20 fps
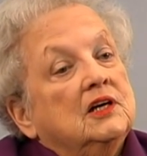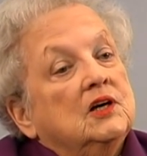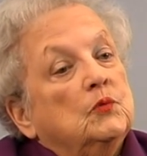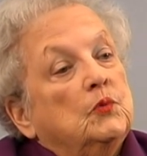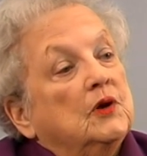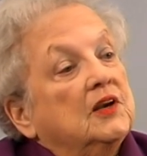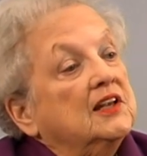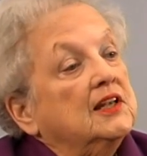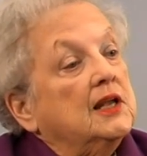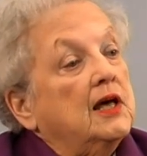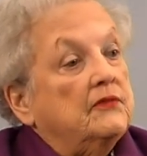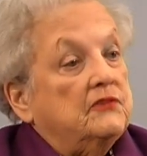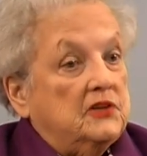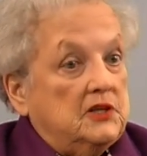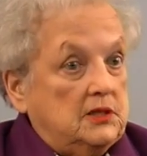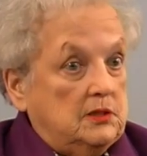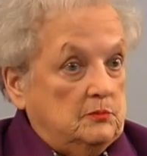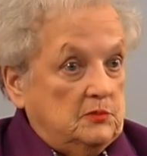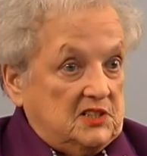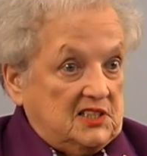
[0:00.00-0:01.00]
when Lovett
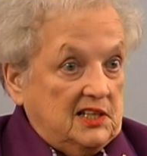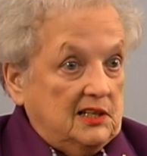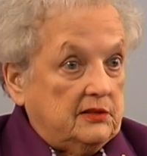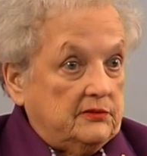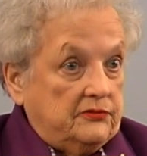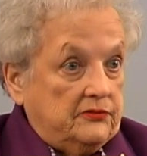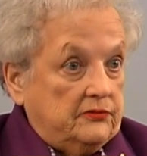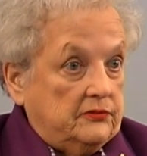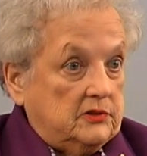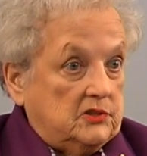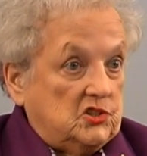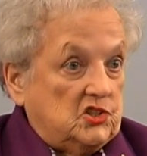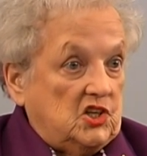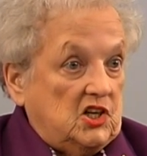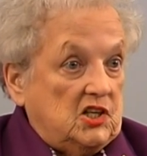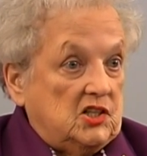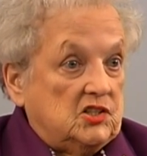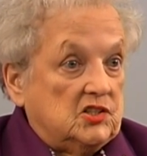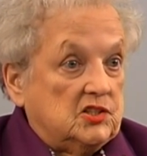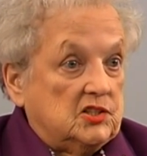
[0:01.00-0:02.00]
himself
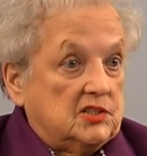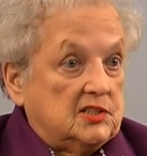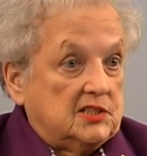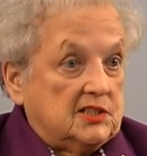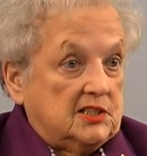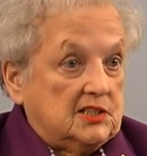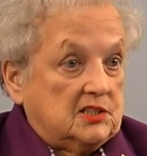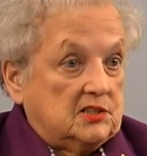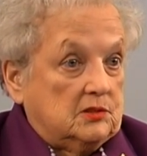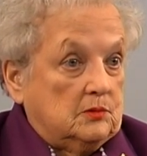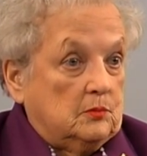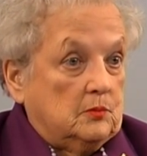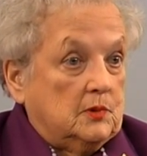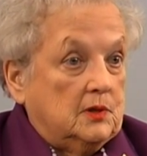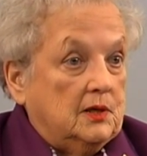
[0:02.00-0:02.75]
changed his system